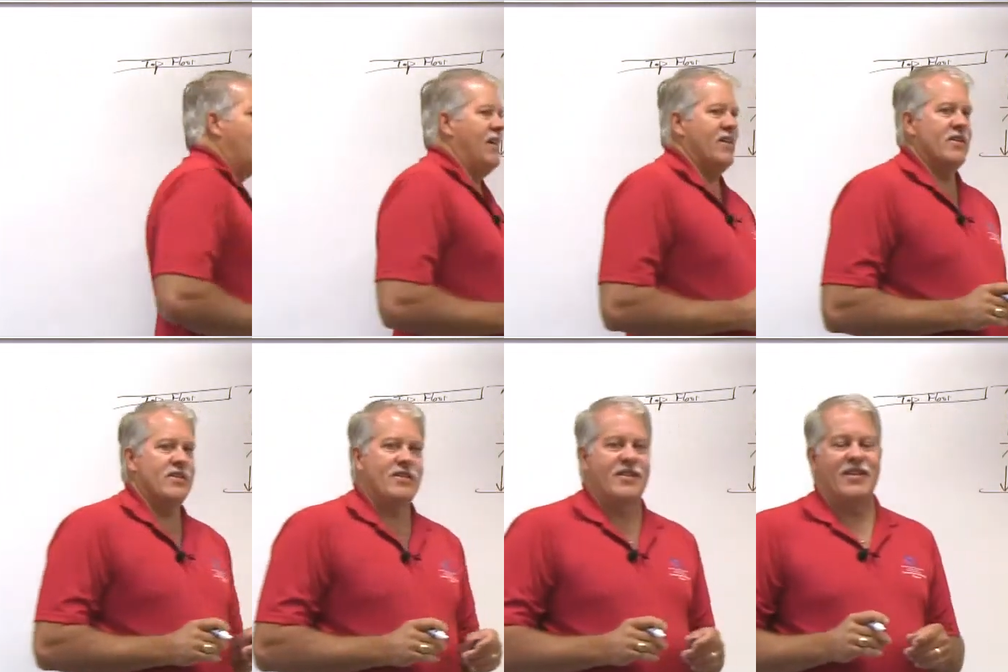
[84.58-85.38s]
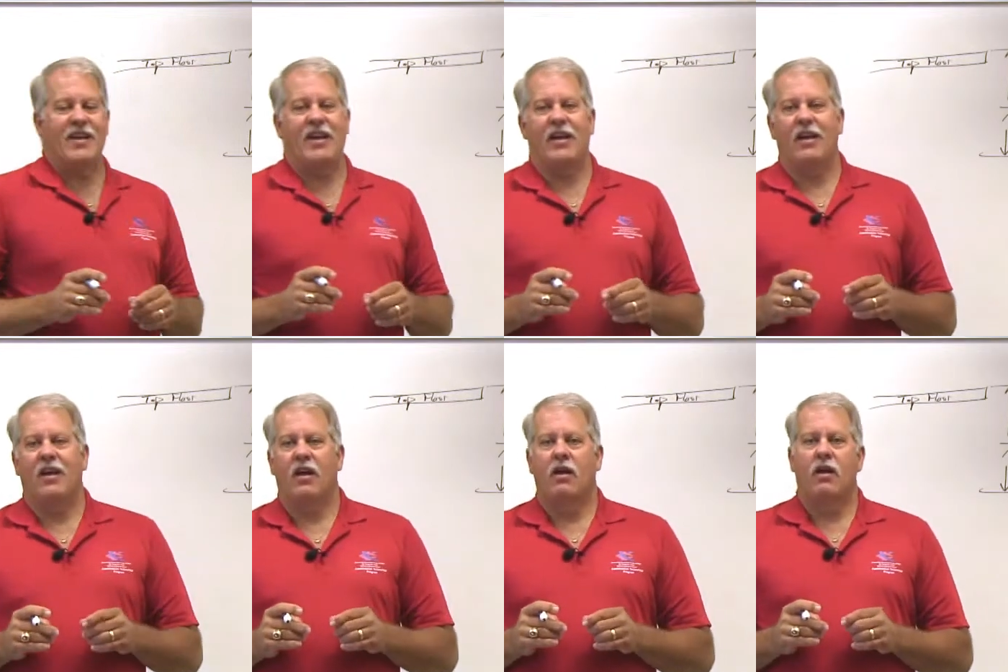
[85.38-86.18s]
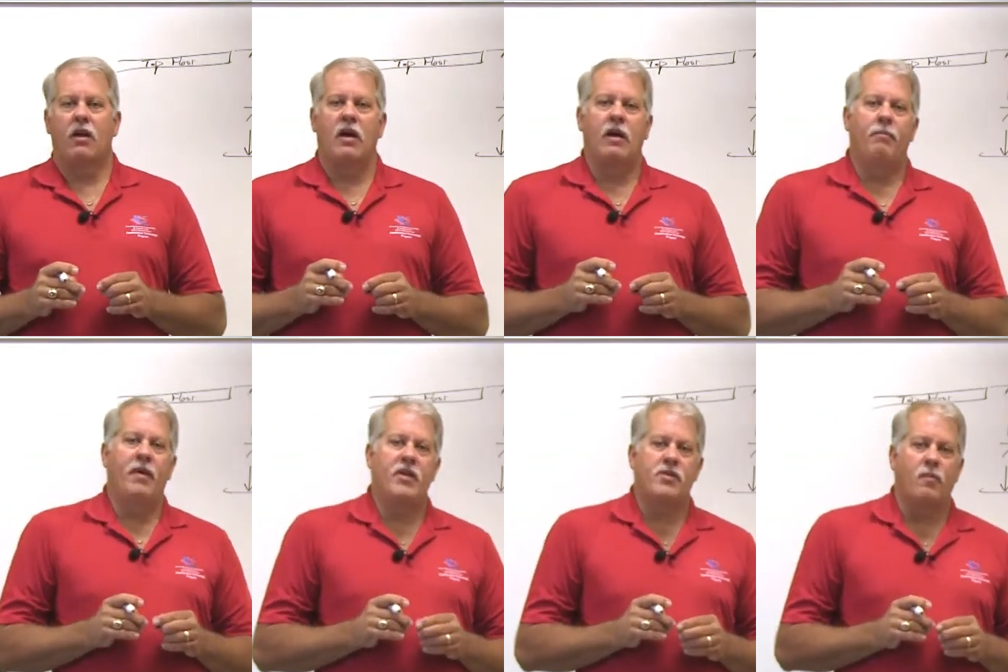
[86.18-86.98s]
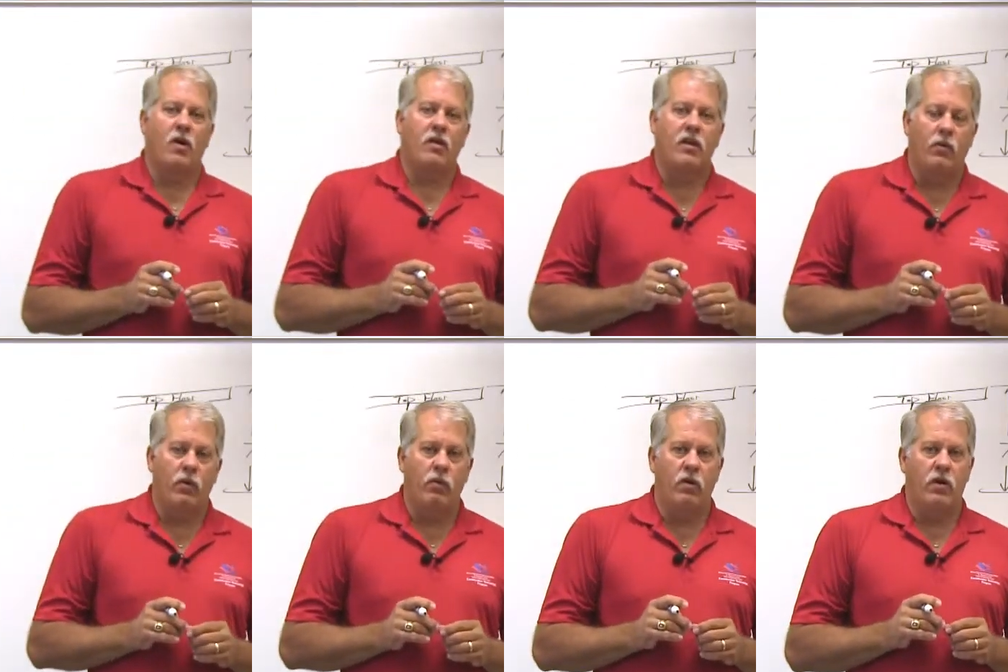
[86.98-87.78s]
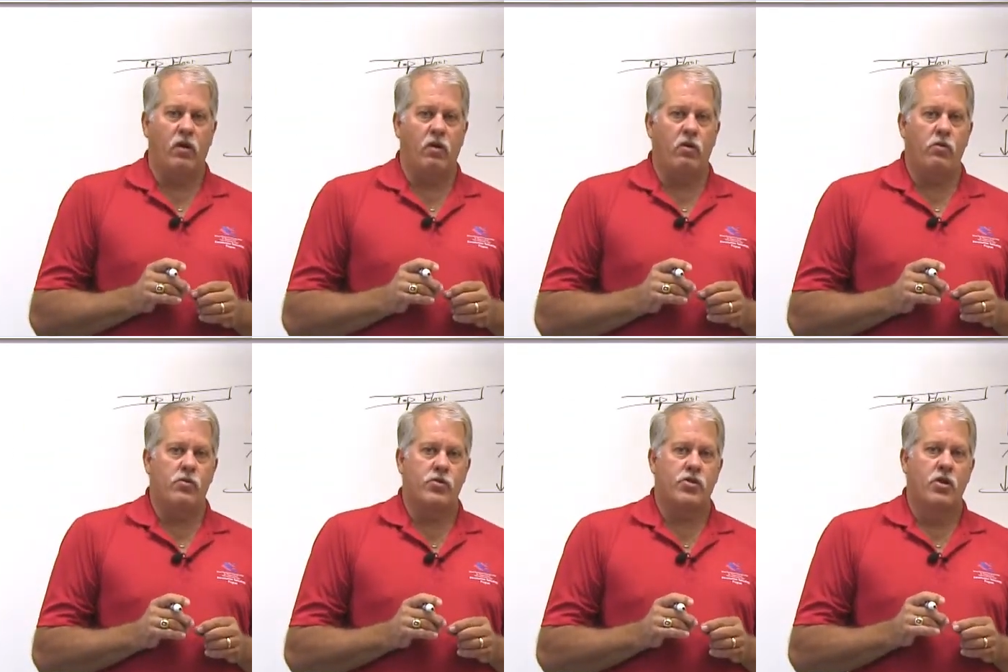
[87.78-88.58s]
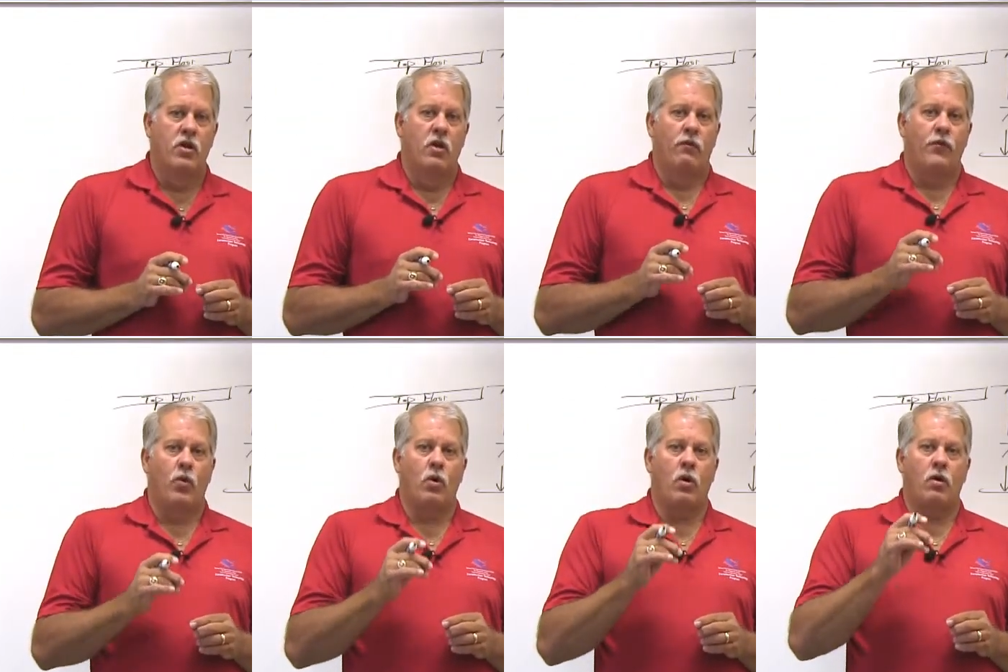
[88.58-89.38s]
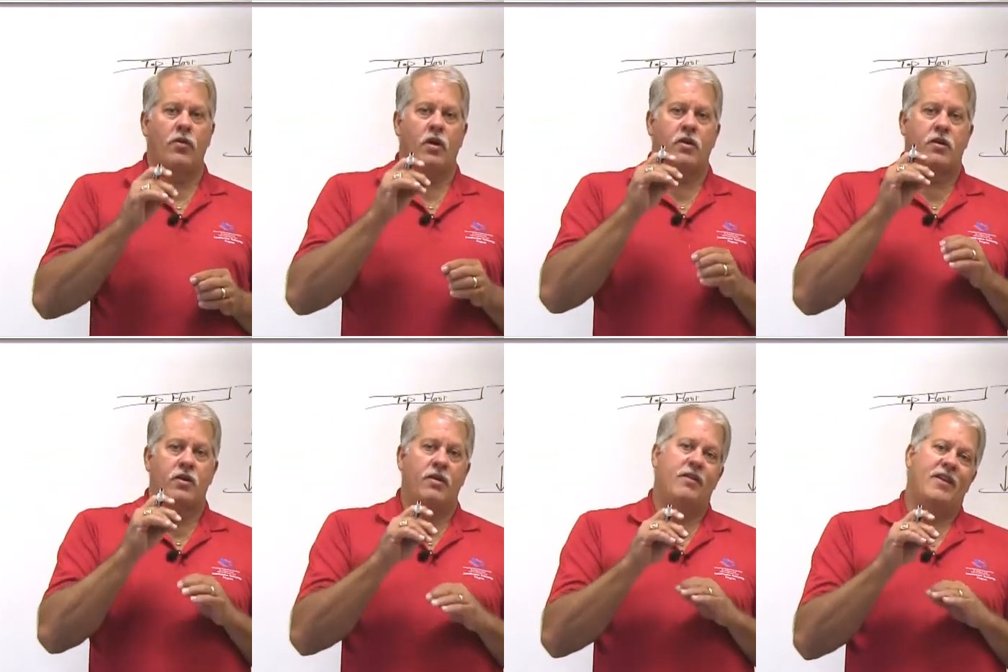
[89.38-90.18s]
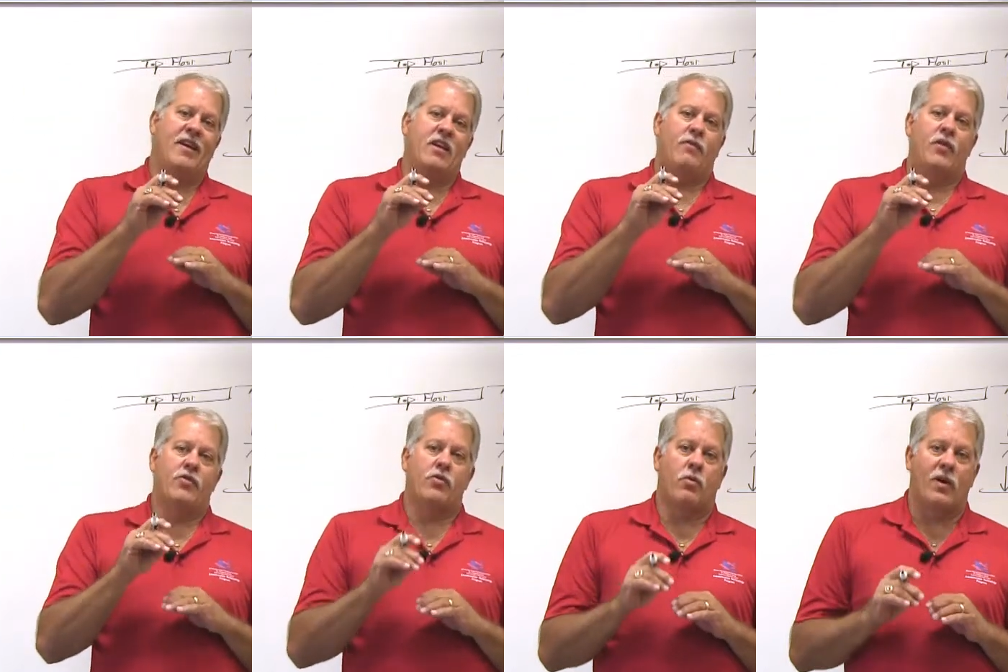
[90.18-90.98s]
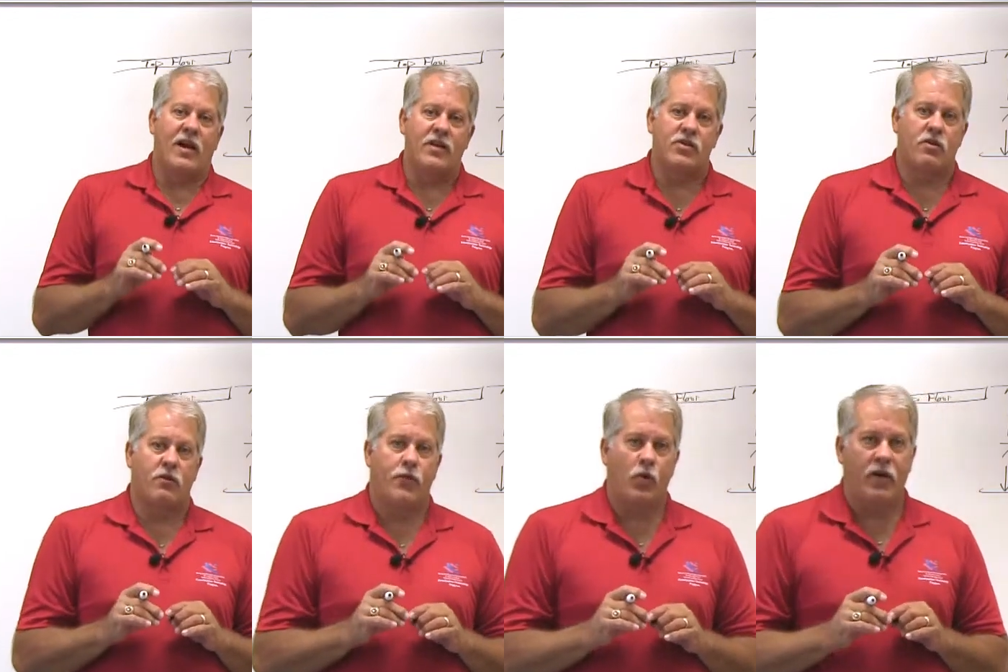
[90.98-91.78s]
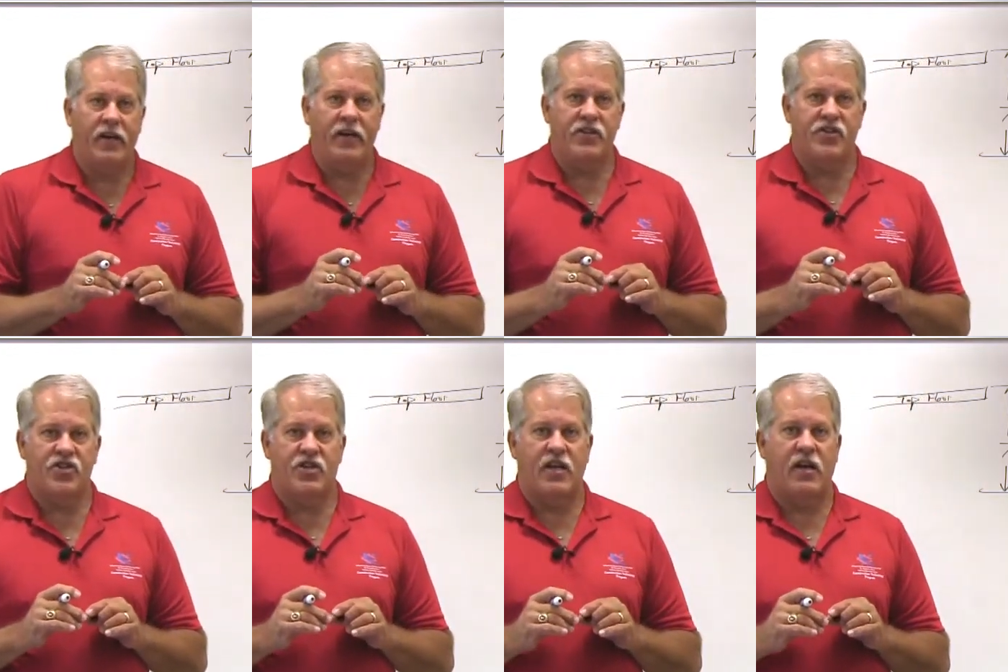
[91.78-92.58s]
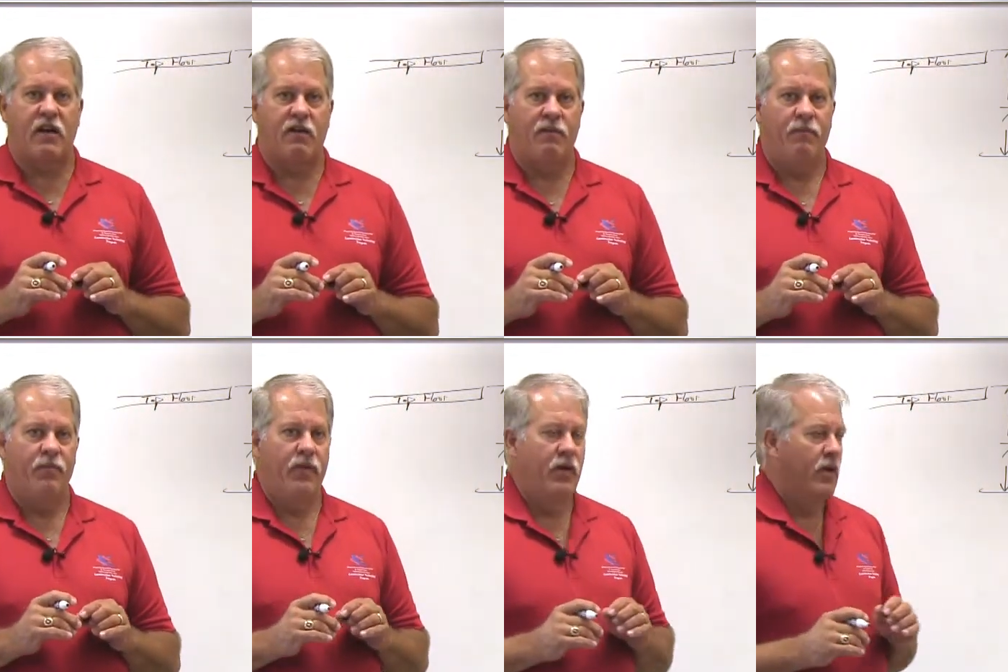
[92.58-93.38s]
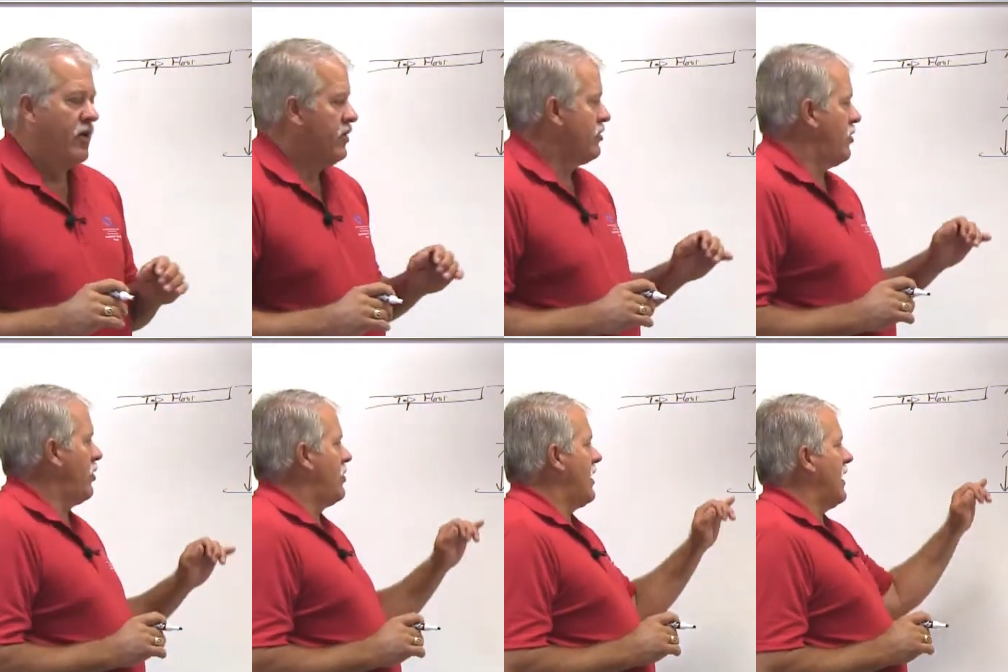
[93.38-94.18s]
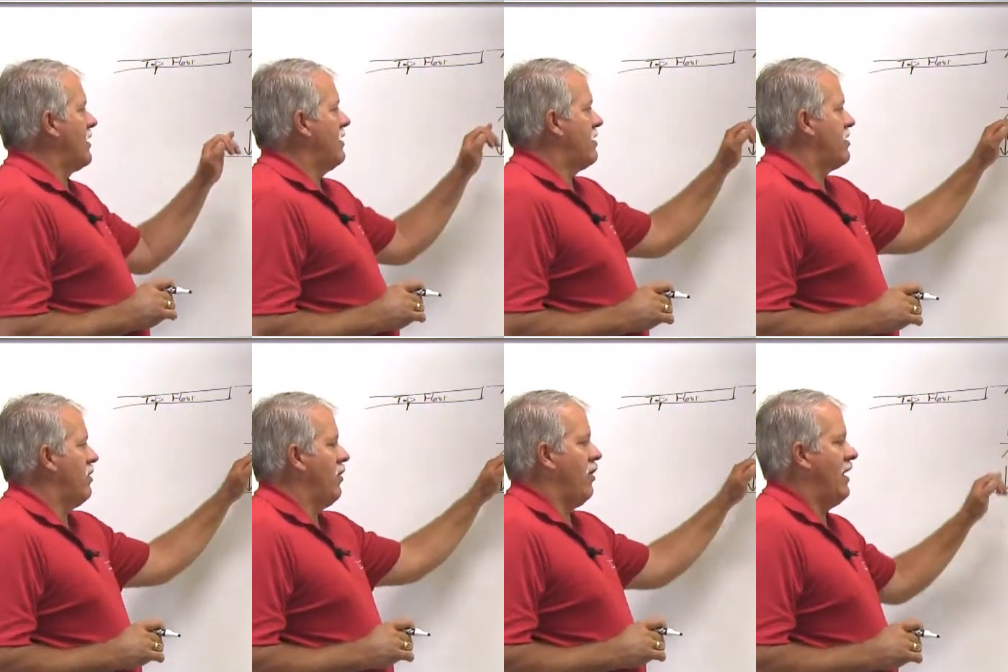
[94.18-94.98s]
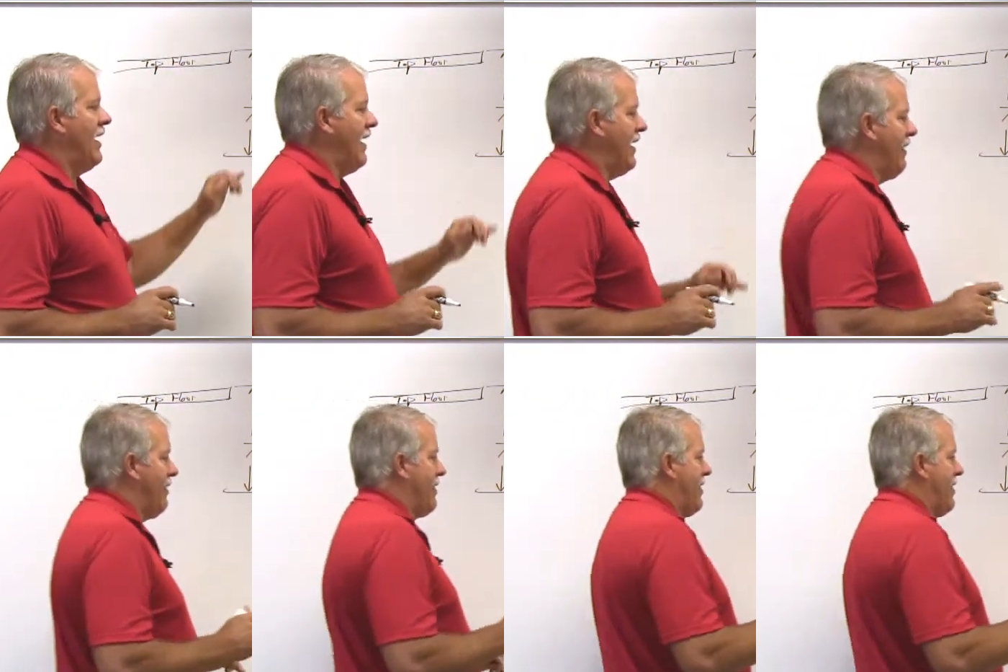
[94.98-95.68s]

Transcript: is the uh, benchmark that we want to use for the individual riser for each stair. So you take the total height